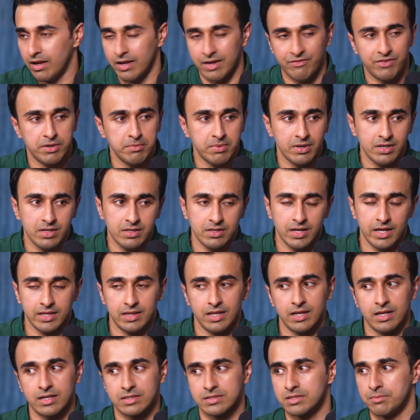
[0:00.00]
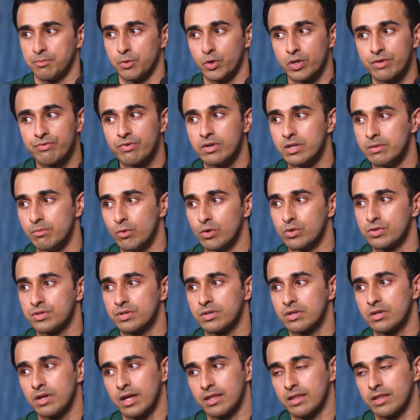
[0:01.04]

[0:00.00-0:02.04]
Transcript: Everybody. I think it's a beautiful emotion.